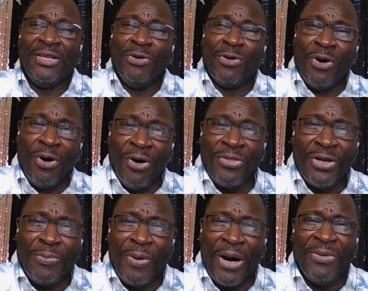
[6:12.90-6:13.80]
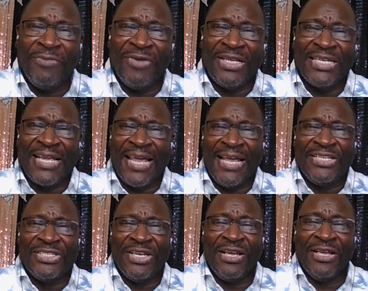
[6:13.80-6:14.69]
you call the Department of
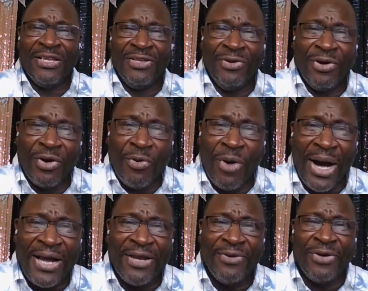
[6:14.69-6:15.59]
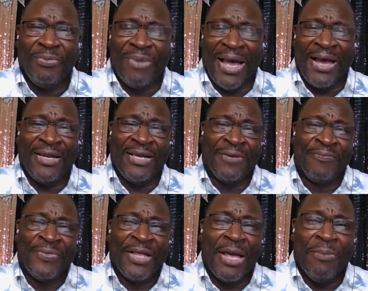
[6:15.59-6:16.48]
Education, you inquire about it,
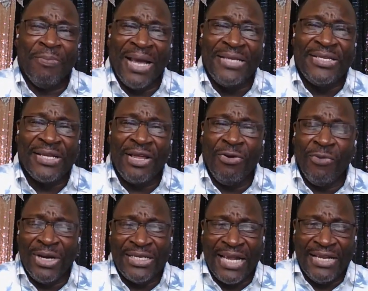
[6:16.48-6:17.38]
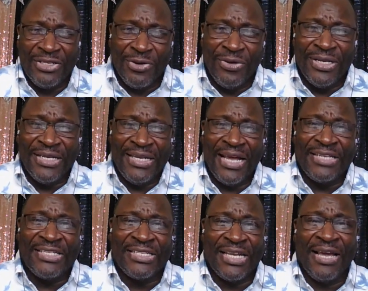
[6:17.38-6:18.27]
and basically what they do in a
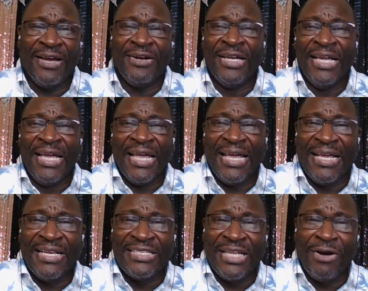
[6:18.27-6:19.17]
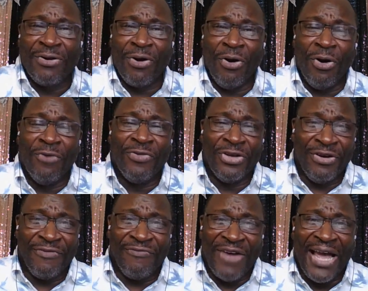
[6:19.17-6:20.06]
nutshell is they'll go over
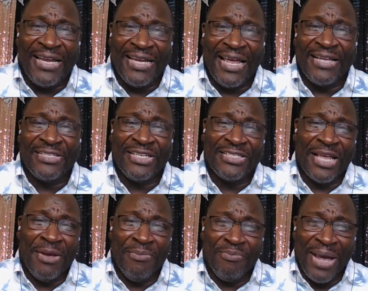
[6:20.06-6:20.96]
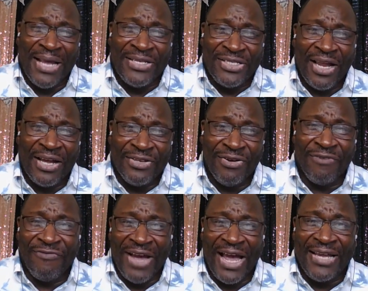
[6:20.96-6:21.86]
your finances, and based on
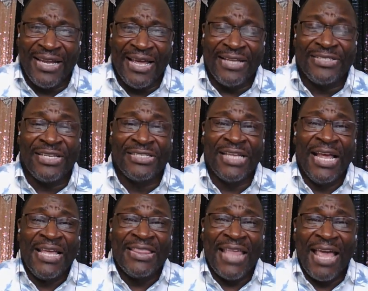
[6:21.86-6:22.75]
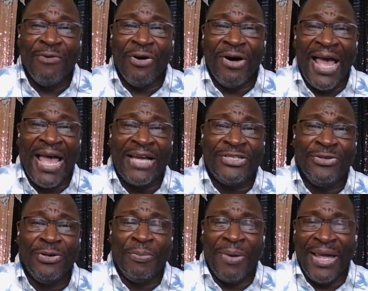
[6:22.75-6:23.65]
your finances, they will ask
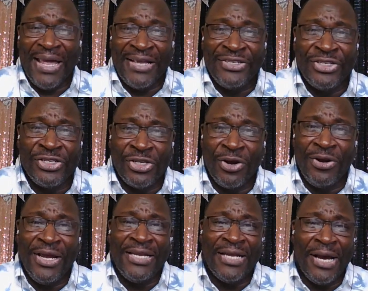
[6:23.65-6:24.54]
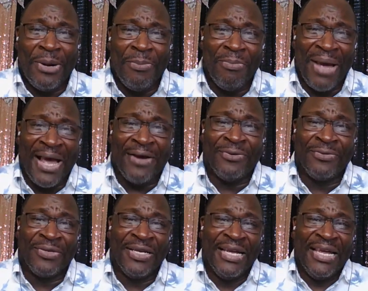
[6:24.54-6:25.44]
you to pay a certain
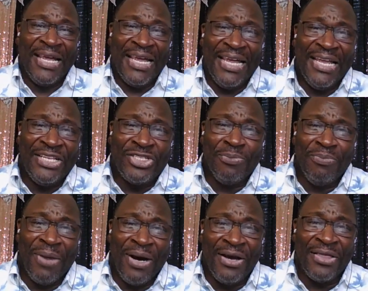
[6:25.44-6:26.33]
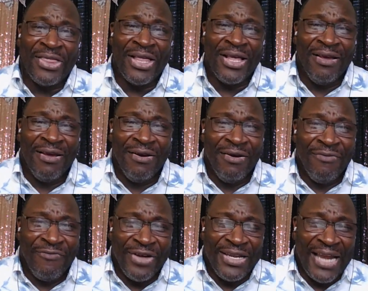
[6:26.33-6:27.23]
amount each month
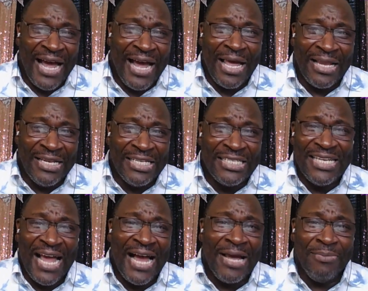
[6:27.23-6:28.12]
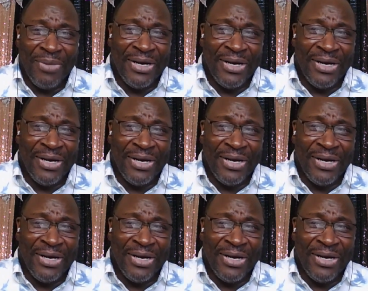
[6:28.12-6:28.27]
for at least 9